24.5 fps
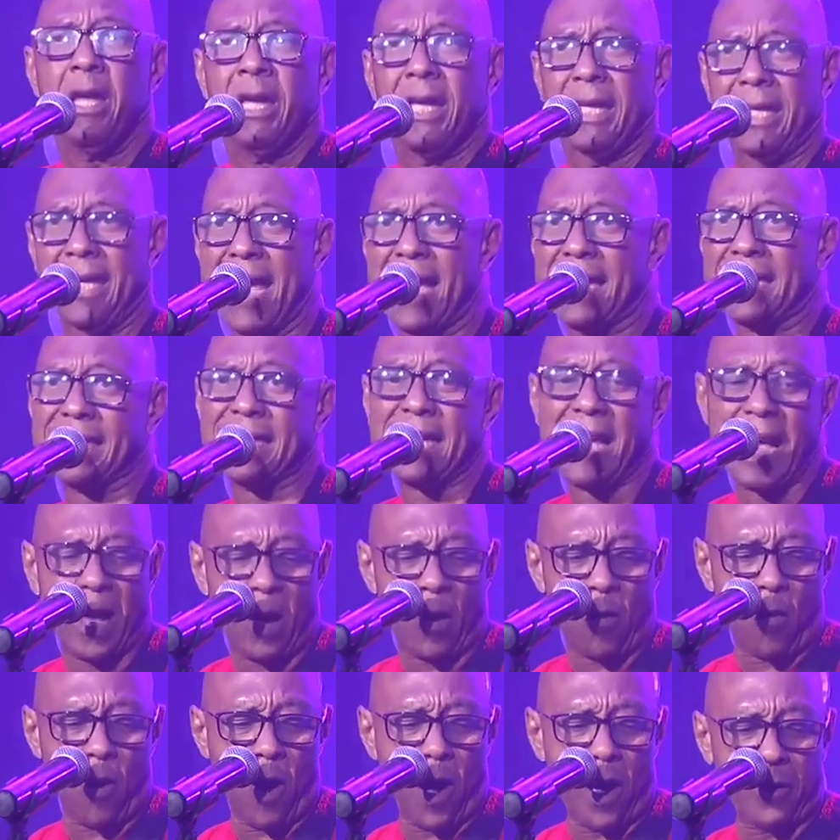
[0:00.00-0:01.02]
Yes, I
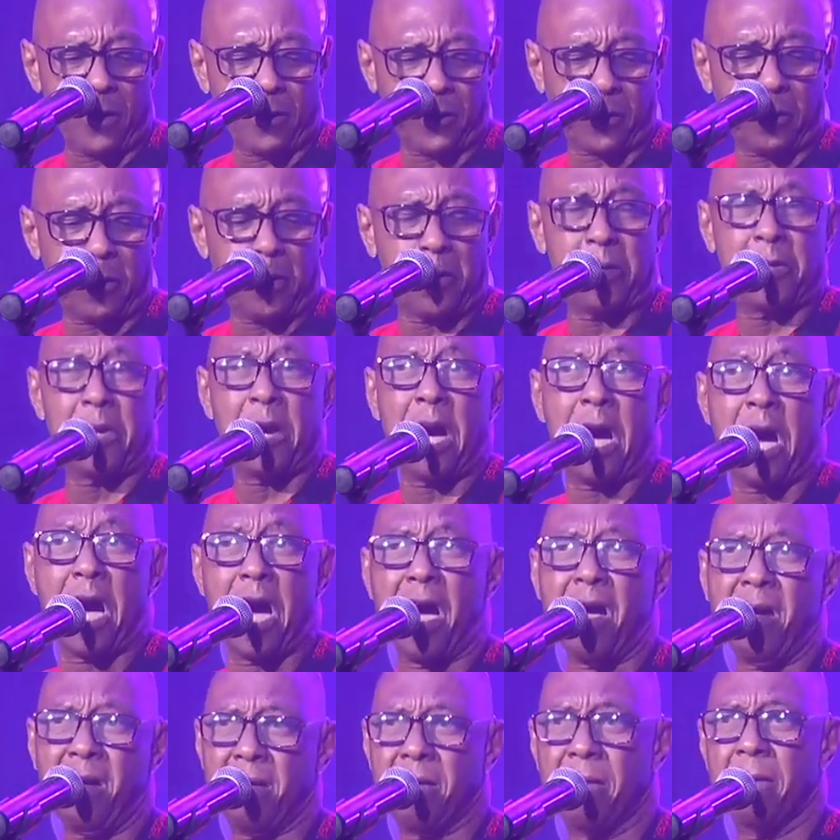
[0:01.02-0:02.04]
want to
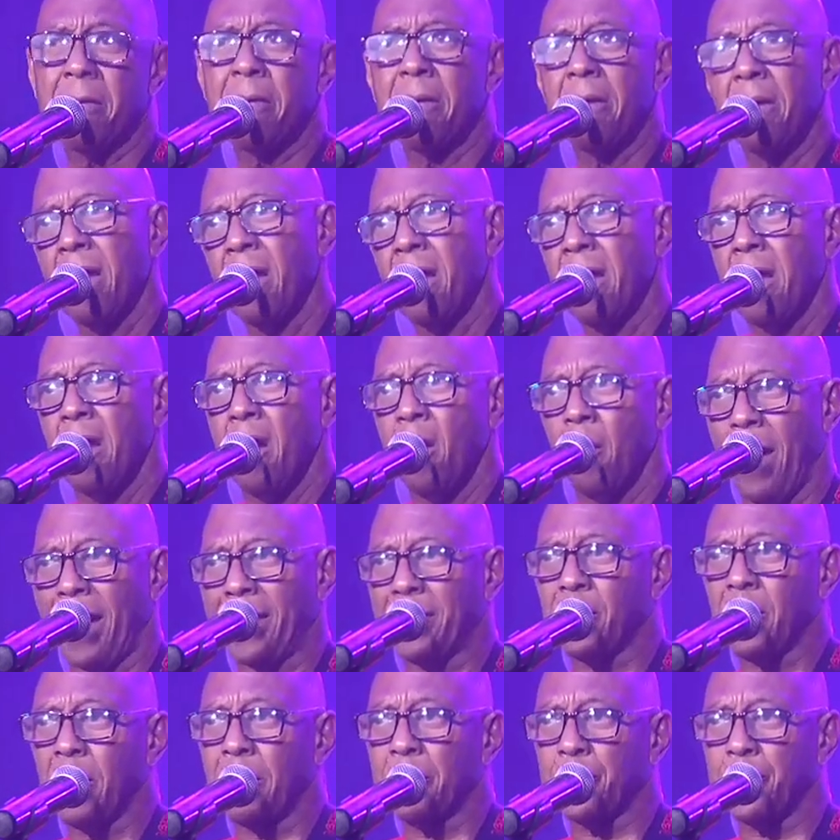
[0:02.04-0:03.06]
know why
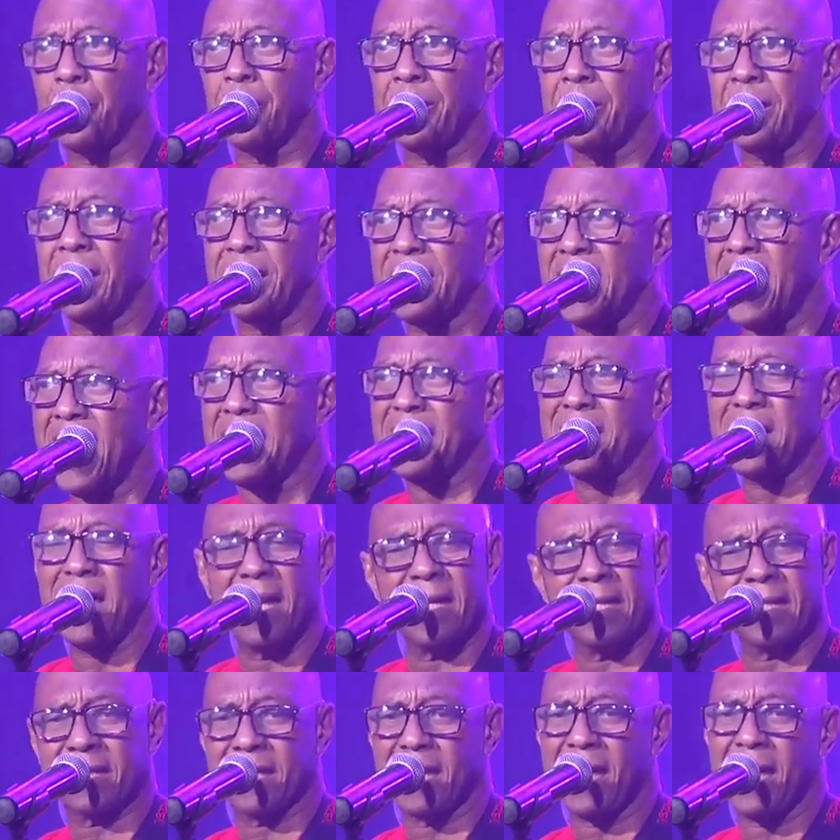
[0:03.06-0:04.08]
some
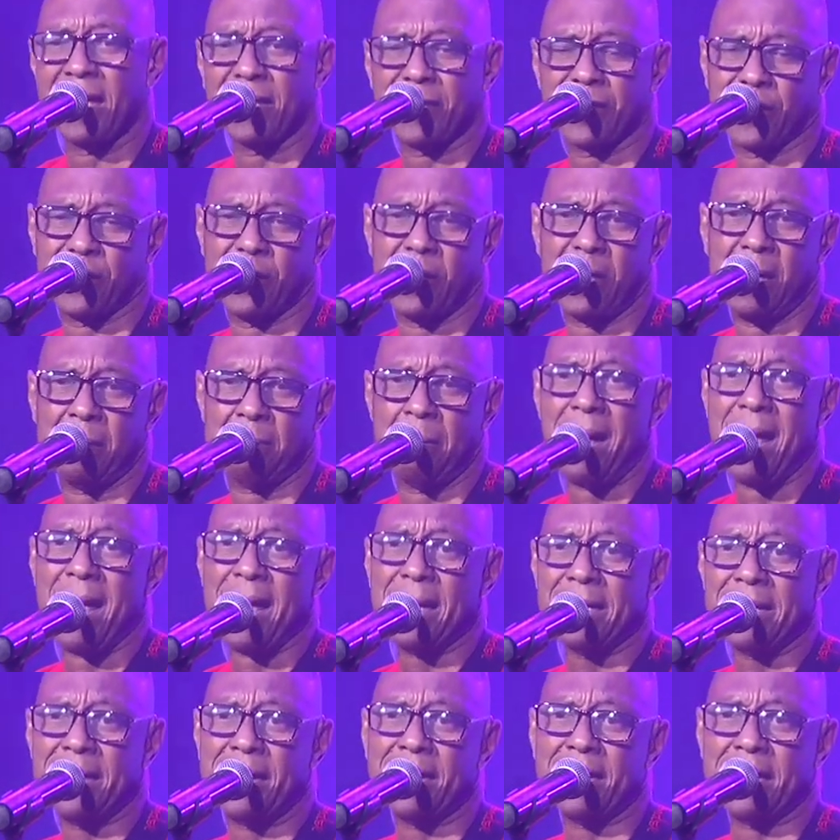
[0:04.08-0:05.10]
Trinidadians hate steel
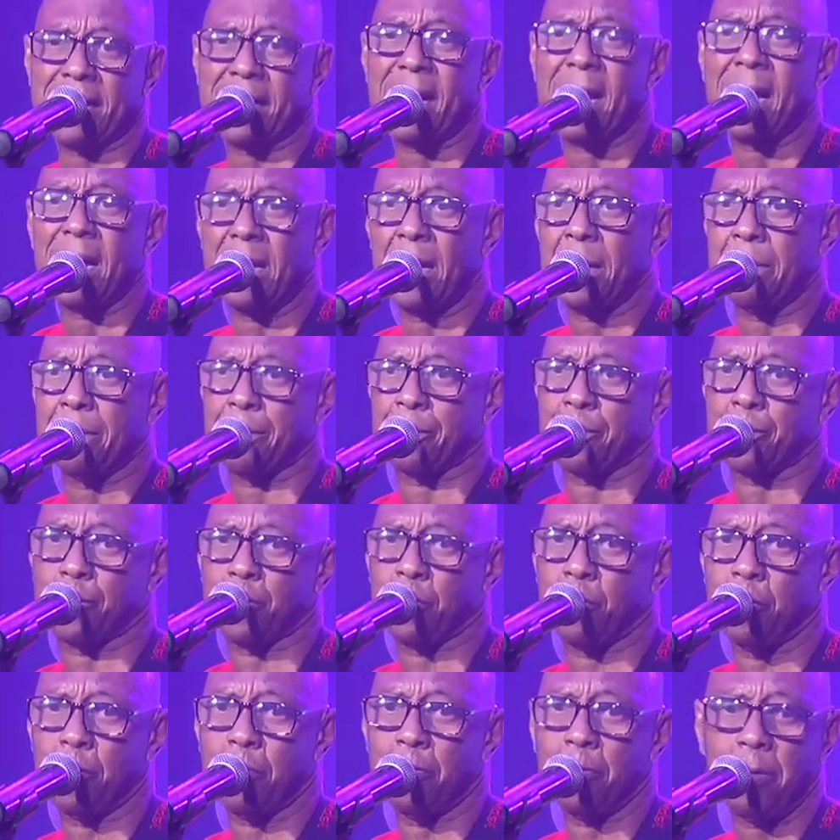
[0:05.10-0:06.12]
band and
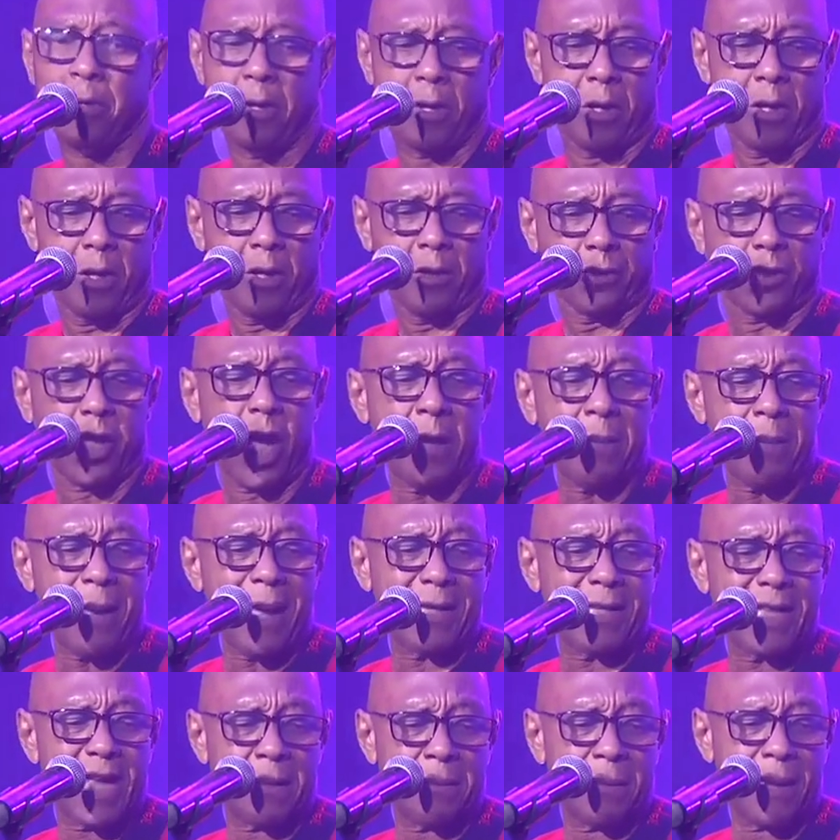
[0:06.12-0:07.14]
calypso. Some
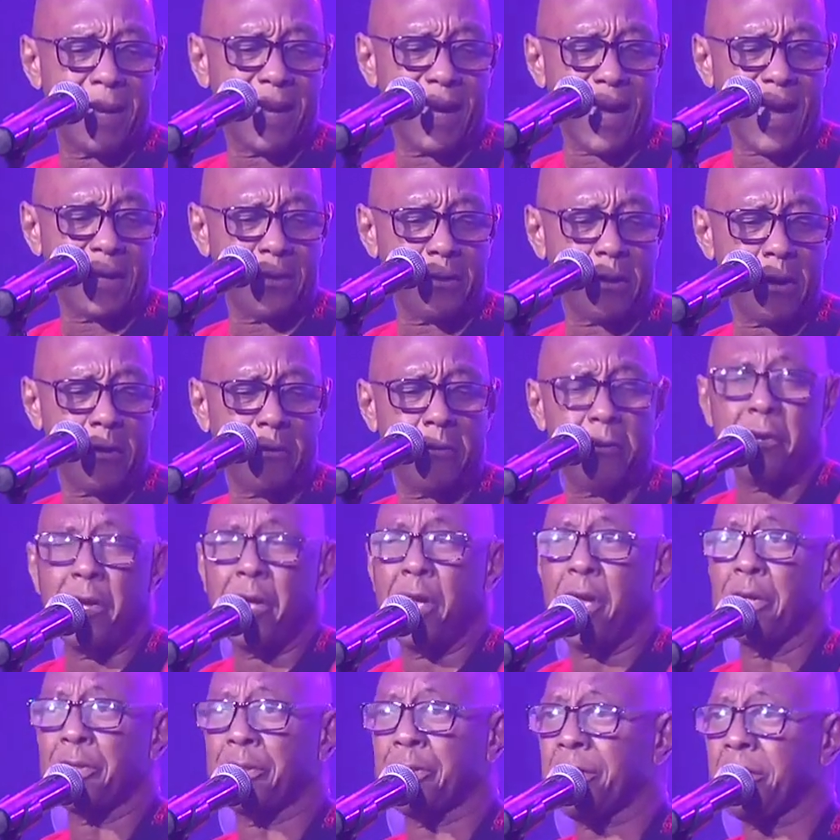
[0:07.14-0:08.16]
of them may have no
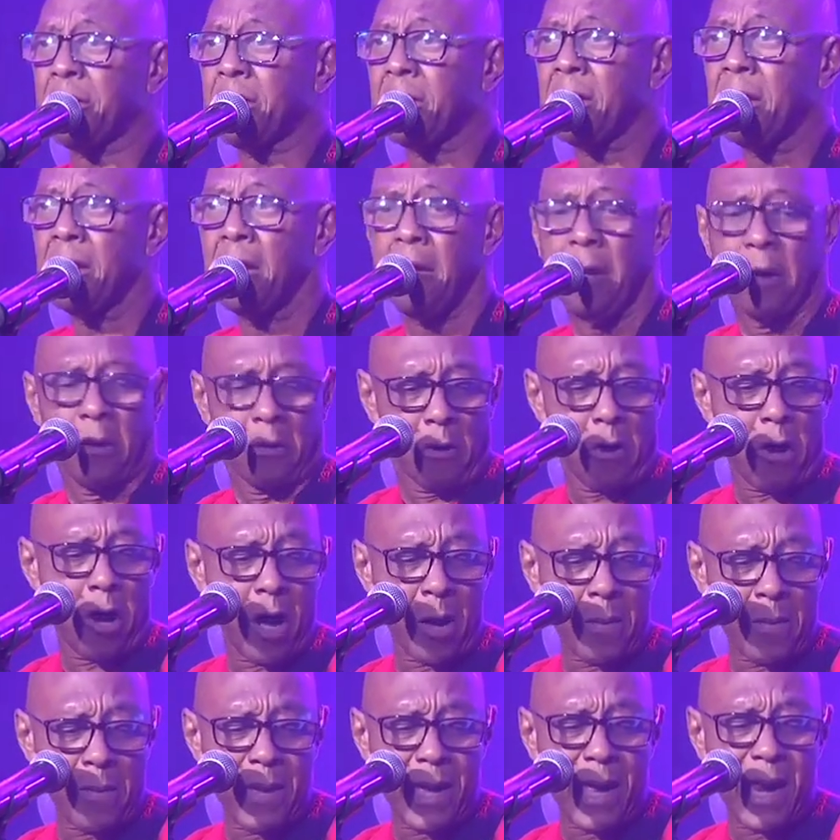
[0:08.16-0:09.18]
reason.
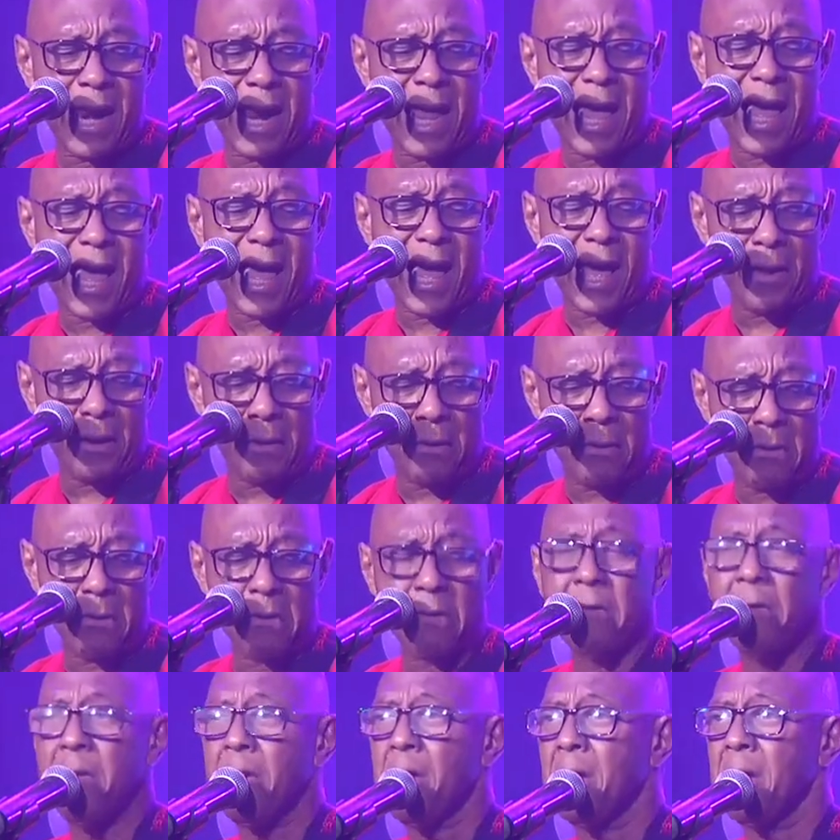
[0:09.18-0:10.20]
Oh, me lado,
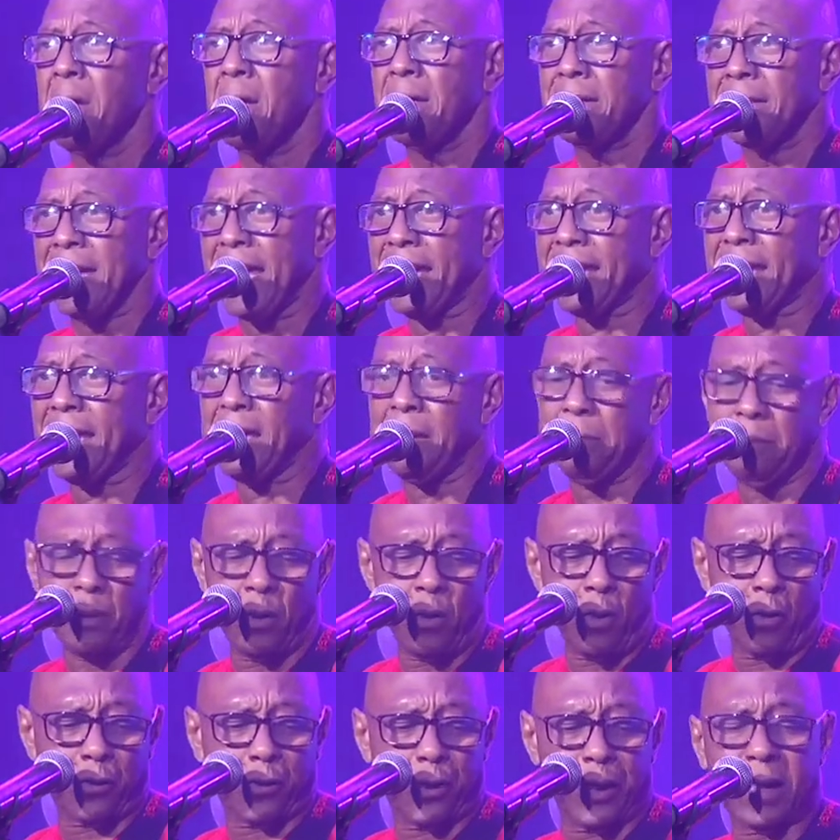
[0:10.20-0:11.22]
taking
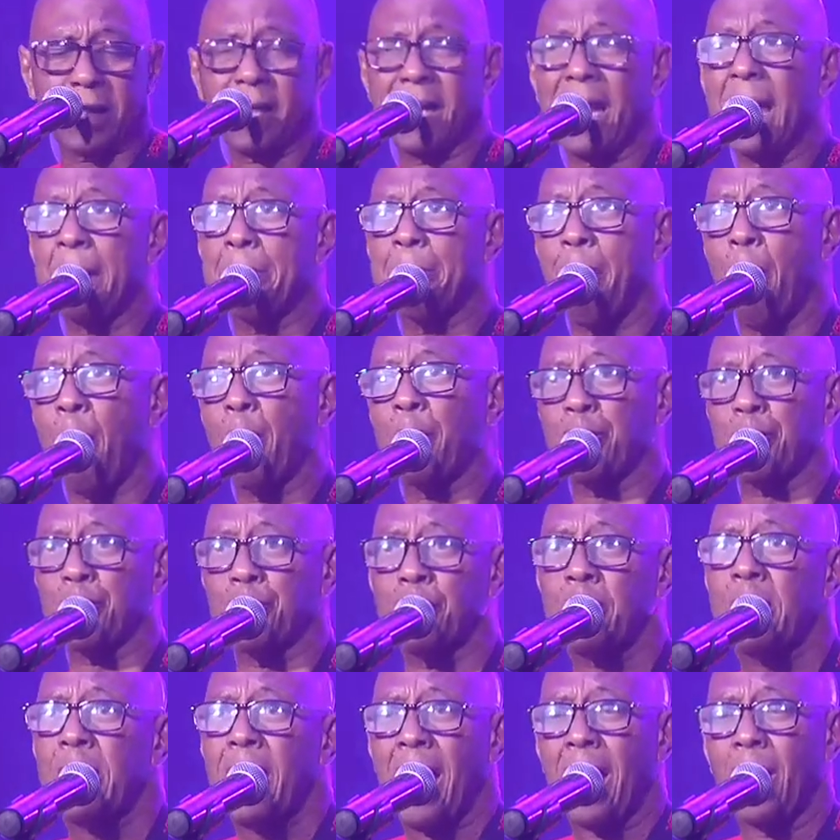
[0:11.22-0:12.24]
music like
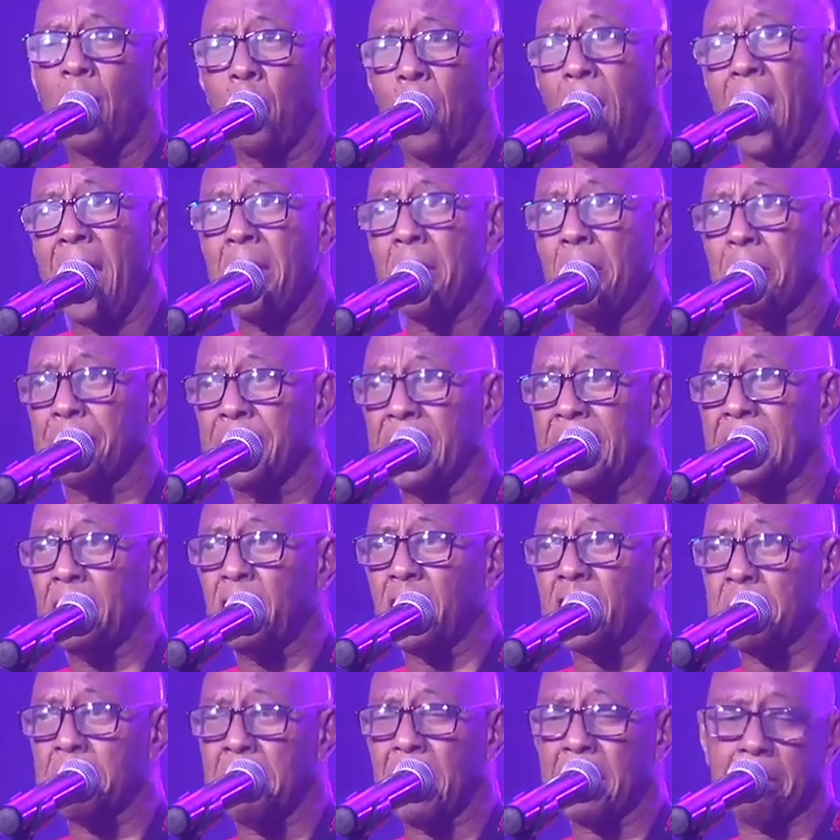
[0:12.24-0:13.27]
poison. And where you think
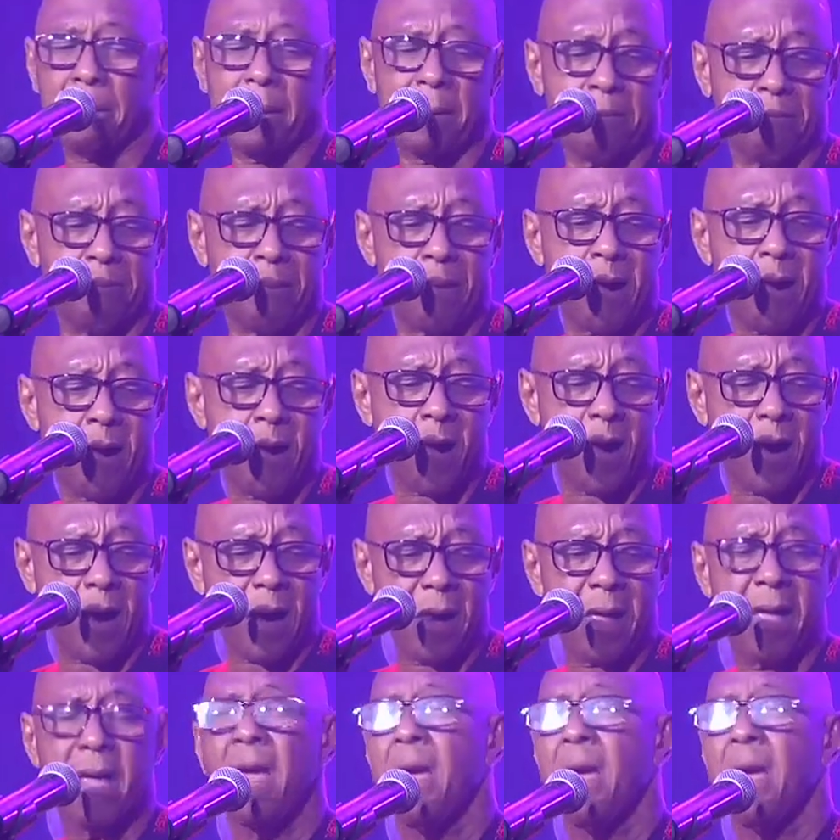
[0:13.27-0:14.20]
does make me ball?